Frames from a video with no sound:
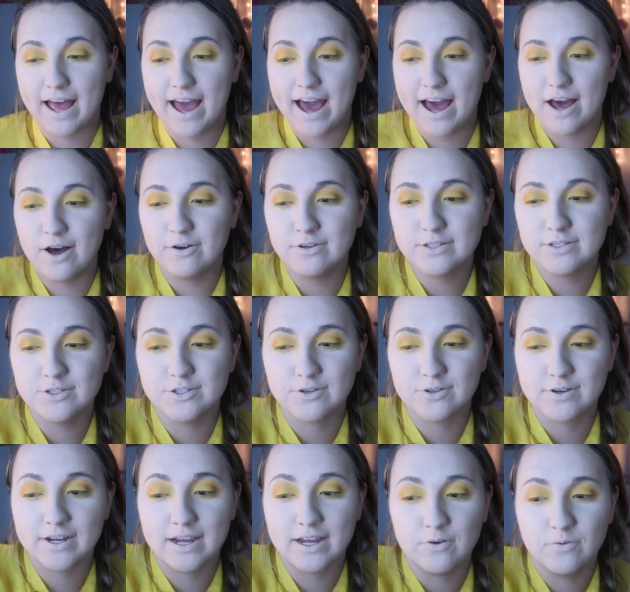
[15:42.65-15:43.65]
house
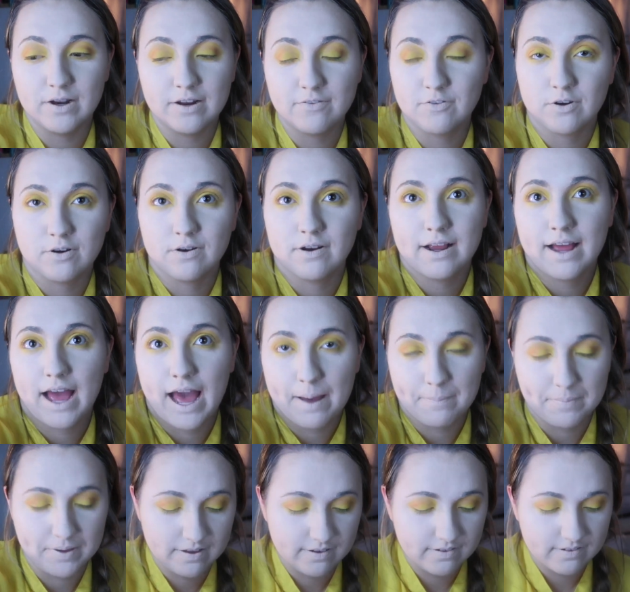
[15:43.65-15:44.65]
during whatever
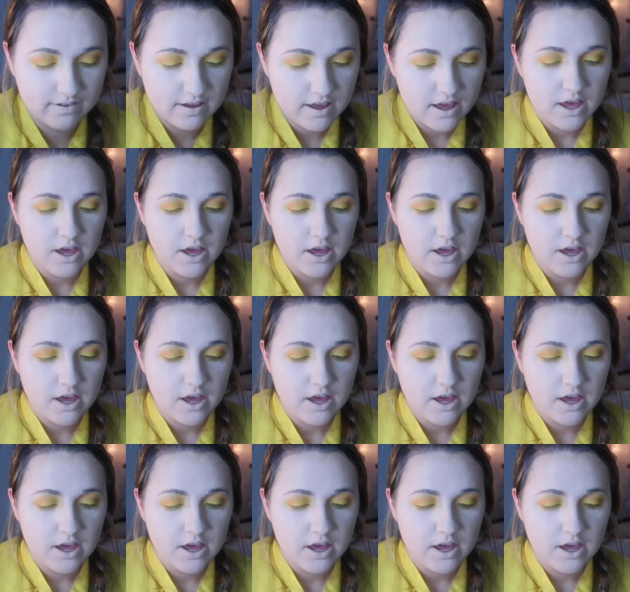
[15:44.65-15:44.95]
happened